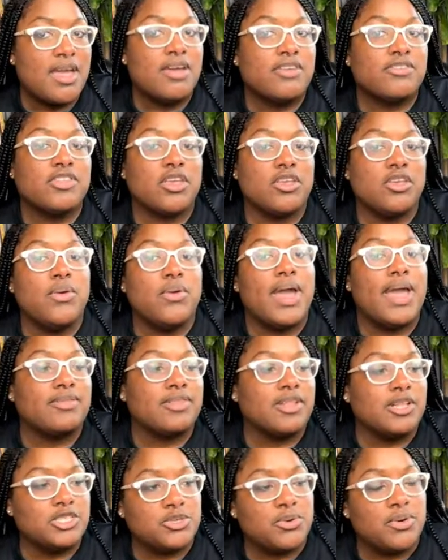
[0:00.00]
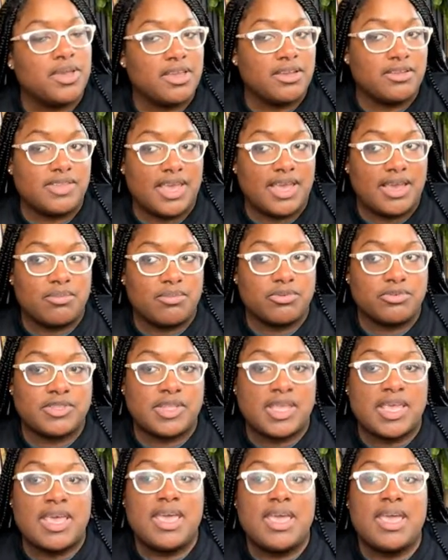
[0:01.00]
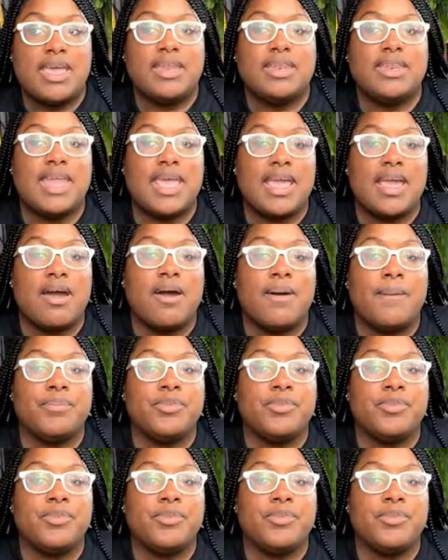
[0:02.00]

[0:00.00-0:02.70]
So you have to join your tables. Now,